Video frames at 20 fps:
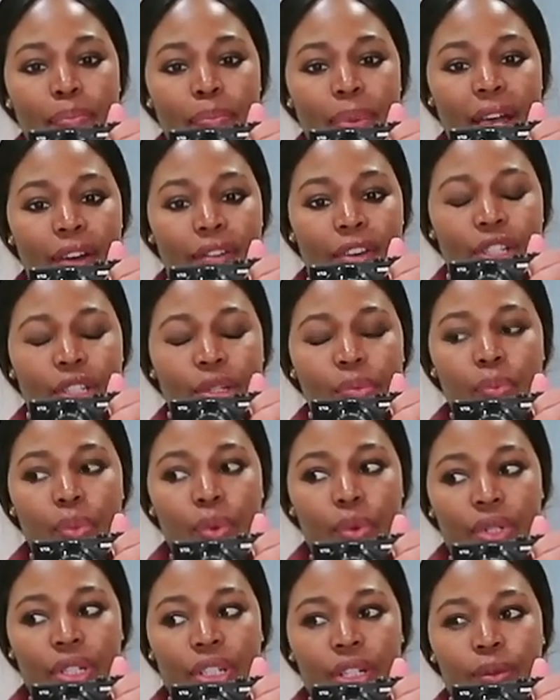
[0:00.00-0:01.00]
parents
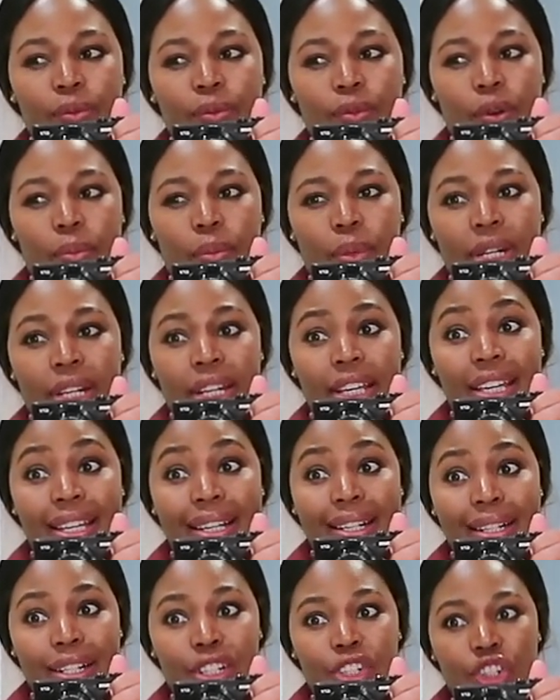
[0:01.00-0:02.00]
bought it from an
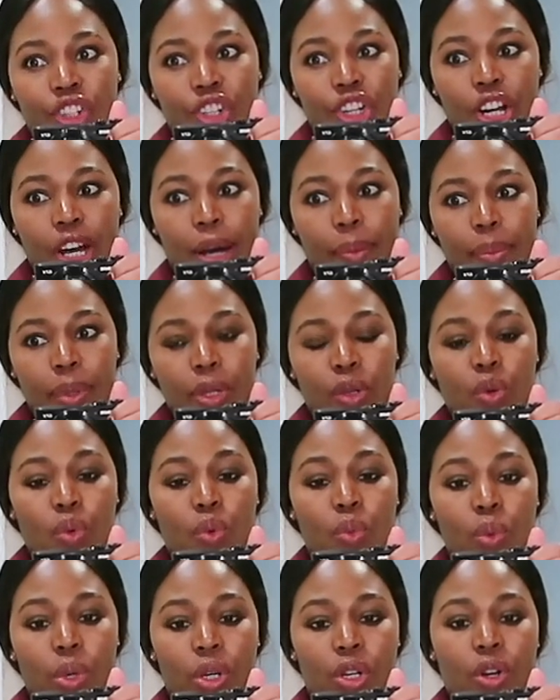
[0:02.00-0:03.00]
English couple
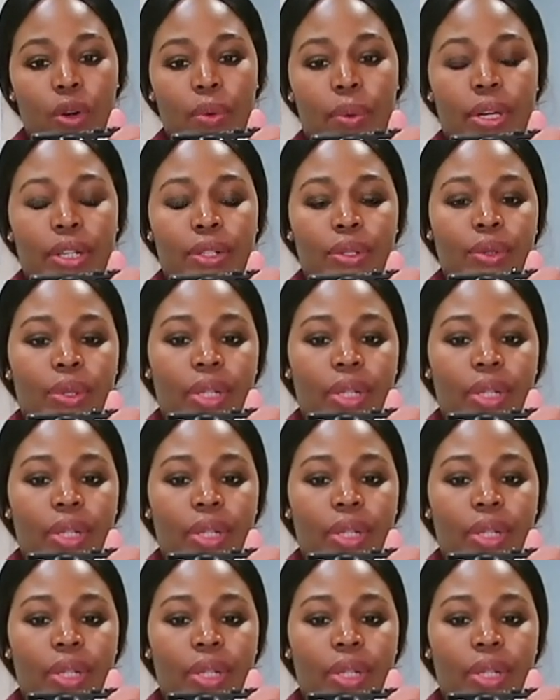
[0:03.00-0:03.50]
who were going to